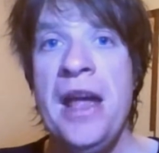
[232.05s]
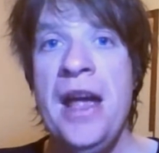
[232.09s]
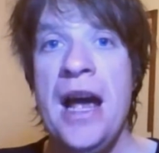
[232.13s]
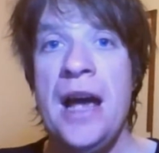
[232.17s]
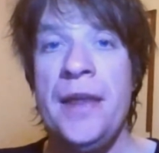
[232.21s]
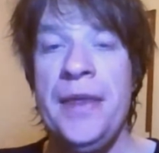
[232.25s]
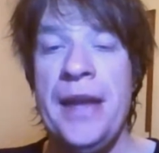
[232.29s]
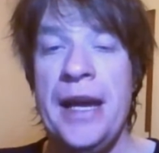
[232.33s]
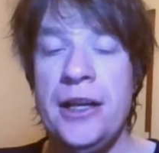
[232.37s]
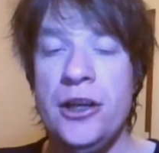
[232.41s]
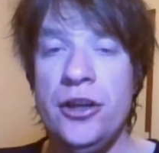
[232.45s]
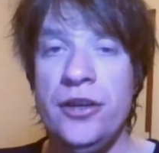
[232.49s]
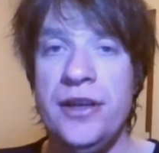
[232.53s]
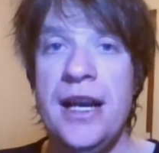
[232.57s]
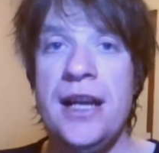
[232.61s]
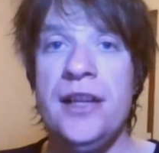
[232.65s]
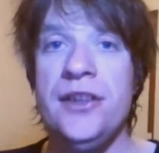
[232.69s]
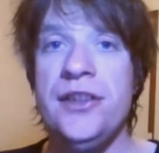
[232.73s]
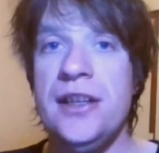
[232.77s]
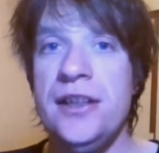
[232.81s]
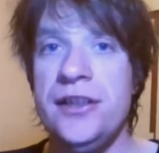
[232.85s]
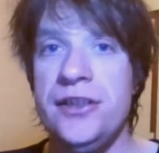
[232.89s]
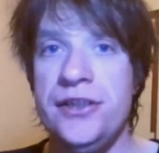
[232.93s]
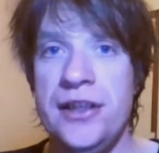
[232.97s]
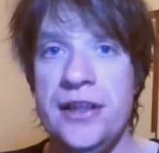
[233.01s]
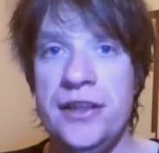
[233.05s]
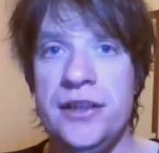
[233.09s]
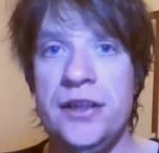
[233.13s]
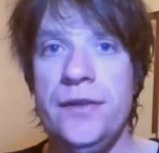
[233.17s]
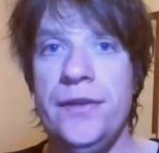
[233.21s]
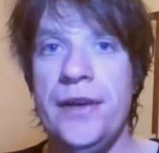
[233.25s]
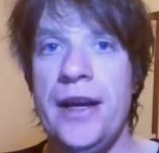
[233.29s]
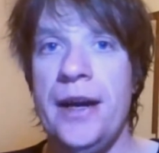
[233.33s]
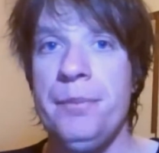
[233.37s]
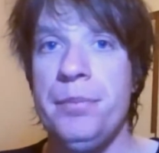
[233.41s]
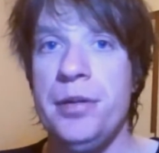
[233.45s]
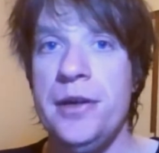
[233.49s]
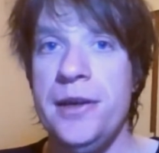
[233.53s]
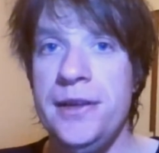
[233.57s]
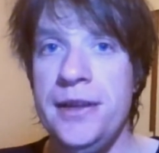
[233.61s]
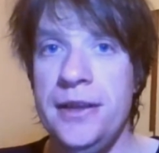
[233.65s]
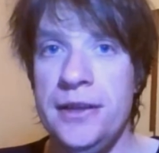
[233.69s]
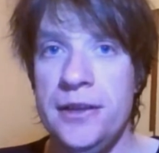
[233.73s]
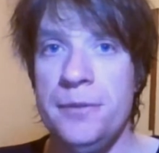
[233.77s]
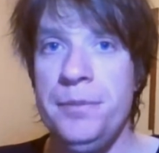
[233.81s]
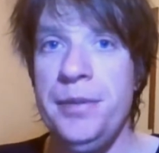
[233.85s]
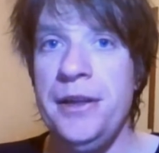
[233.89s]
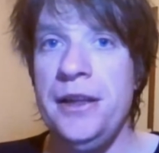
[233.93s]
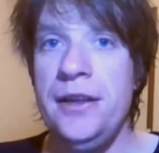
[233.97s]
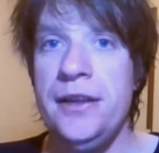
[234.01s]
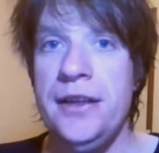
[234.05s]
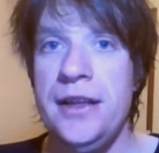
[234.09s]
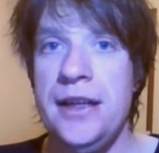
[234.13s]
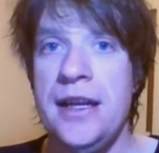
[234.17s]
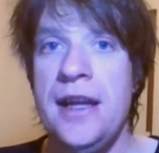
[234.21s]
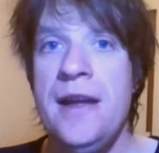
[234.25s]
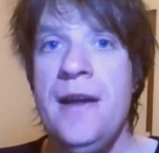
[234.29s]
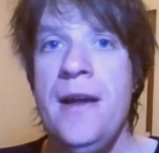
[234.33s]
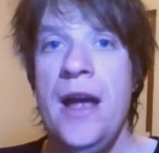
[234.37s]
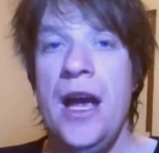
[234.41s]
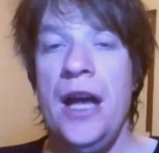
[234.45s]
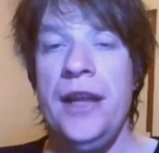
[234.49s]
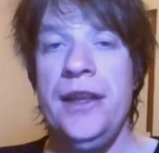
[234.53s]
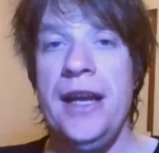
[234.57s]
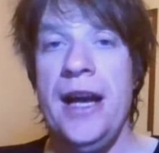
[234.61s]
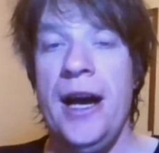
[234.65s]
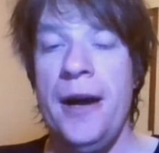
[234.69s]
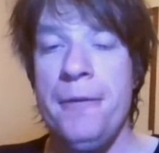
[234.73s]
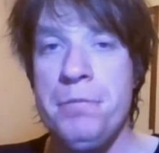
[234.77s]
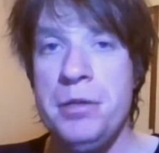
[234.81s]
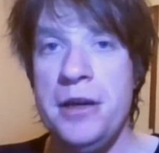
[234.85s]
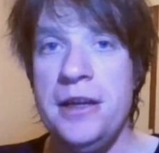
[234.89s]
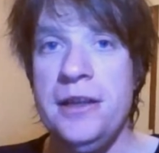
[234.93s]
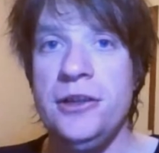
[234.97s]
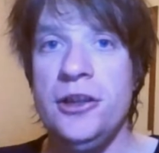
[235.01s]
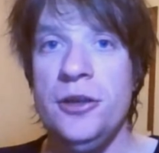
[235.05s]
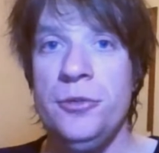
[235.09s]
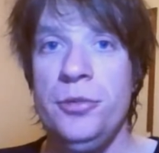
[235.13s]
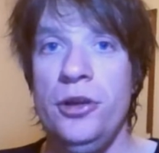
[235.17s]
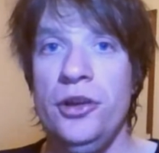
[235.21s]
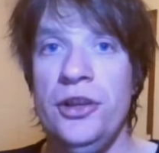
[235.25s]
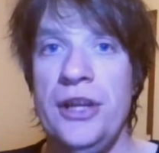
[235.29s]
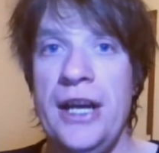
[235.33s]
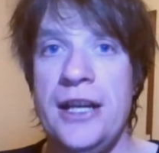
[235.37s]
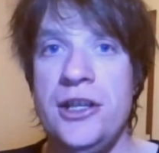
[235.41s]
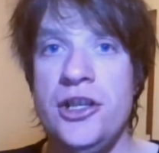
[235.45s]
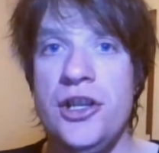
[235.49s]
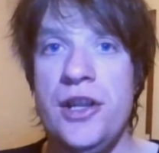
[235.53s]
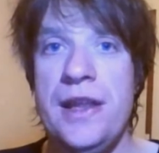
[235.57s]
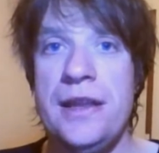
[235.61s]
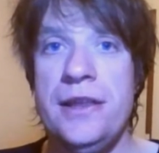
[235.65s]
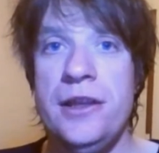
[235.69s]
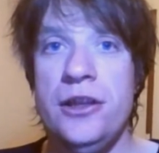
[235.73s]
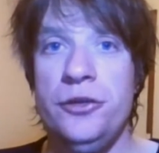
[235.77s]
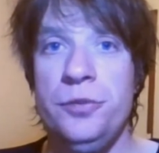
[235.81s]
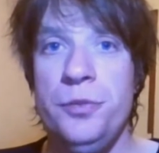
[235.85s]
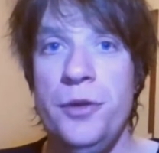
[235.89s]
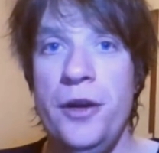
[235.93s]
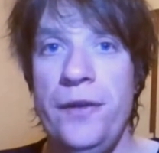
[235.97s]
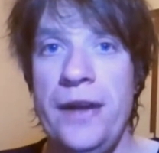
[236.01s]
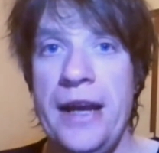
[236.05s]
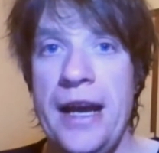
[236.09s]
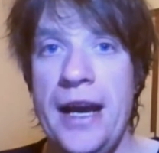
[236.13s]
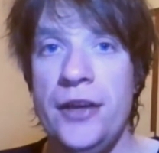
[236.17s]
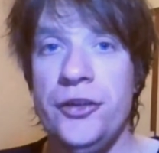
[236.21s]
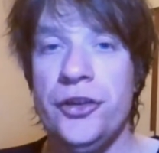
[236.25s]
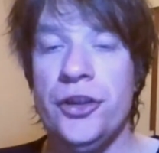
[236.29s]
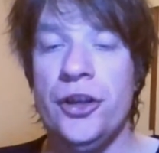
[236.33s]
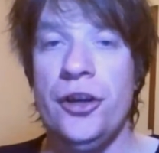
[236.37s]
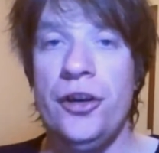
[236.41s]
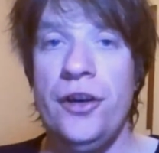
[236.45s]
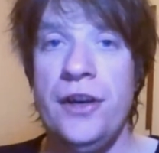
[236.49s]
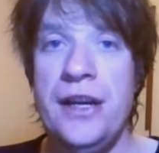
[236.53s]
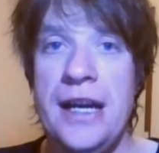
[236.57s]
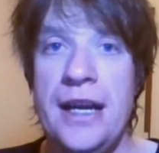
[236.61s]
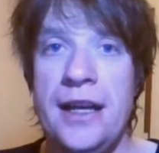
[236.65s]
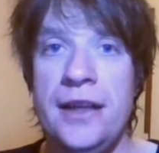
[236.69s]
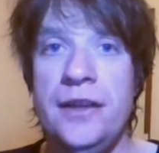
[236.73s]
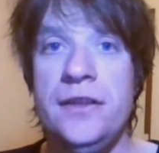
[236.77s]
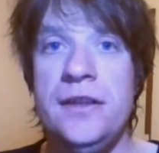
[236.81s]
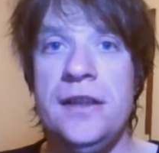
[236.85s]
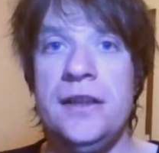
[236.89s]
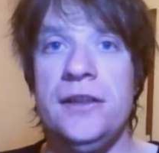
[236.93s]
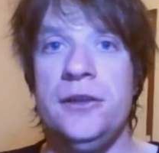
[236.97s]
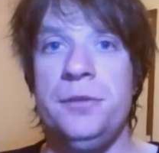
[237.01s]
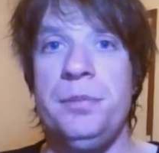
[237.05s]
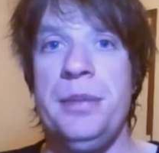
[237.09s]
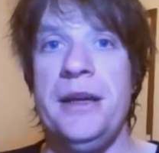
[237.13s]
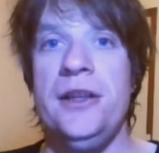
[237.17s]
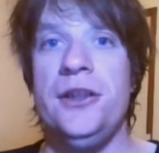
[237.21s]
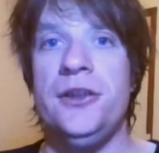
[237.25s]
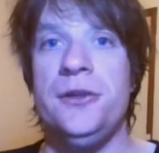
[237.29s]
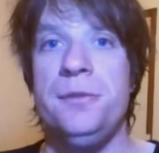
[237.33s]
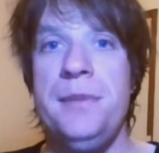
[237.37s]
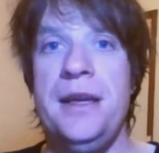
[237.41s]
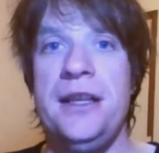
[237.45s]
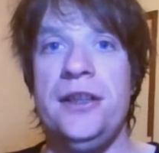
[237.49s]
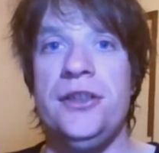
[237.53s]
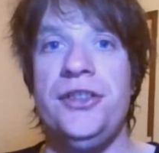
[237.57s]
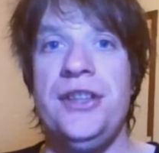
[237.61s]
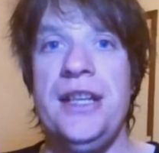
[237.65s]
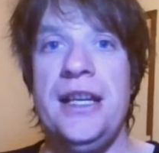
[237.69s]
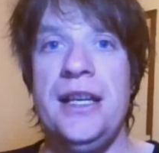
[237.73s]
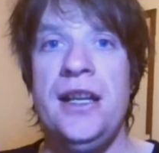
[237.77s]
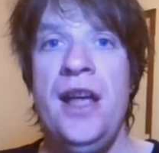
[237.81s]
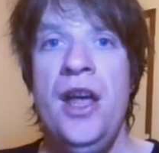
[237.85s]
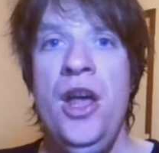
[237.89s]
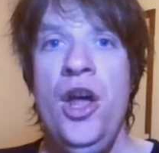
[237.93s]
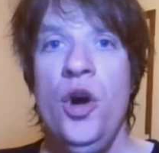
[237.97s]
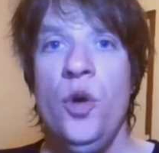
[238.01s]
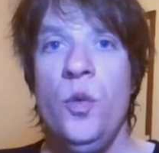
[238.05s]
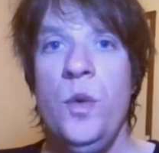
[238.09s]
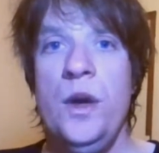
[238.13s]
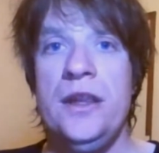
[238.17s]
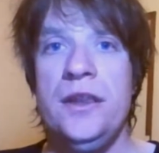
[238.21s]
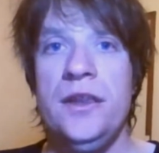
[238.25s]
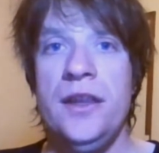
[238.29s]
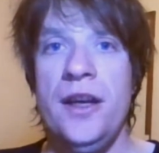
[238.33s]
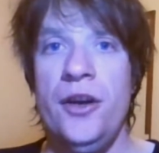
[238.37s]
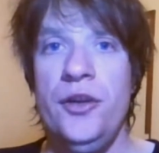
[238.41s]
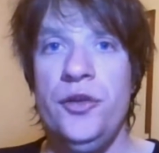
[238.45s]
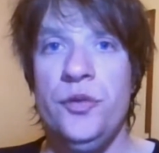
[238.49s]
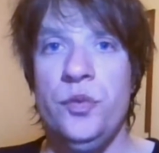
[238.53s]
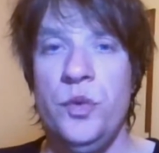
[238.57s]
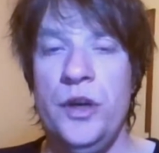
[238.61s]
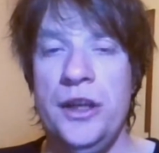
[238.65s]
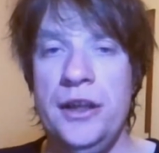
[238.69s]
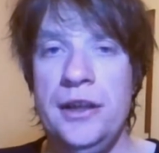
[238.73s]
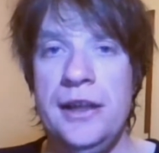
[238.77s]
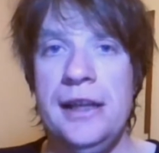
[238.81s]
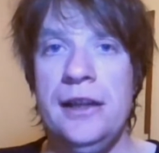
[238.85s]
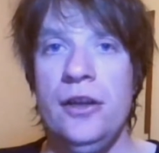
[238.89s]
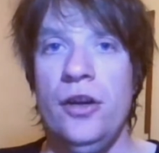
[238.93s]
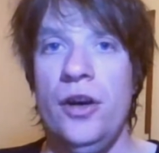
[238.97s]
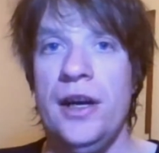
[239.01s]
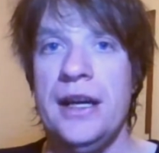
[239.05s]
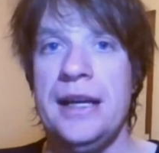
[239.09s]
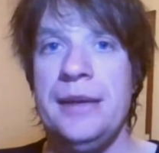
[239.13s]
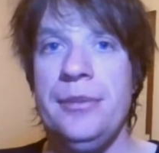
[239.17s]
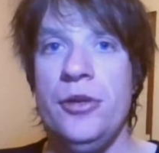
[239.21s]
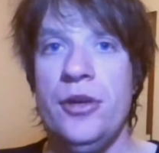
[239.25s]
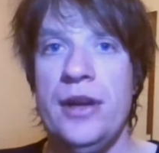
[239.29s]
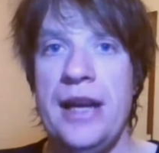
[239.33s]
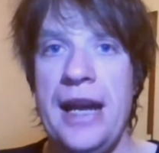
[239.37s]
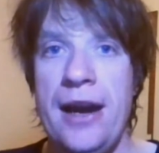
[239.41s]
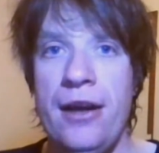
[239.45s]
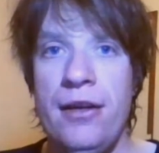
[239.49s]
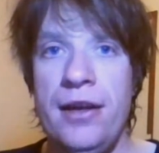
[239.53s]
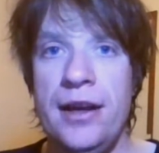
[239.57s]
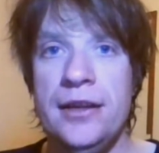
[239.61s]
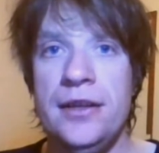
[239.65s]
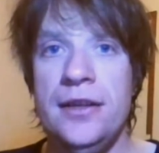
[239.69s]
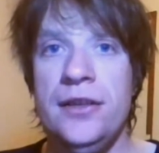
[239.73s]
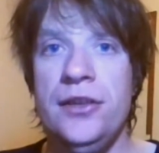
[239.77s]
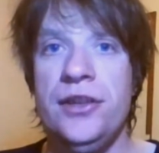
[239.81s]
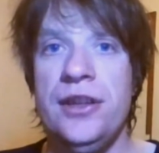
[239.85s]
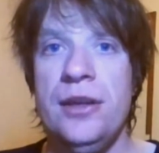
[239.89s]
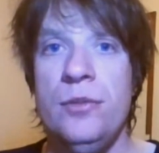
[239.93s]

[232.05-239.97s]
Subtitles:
And that creates that sense of unpredictability. And the unpredictable nature that this movie has creates that suspense mixed in with those really likeable characters.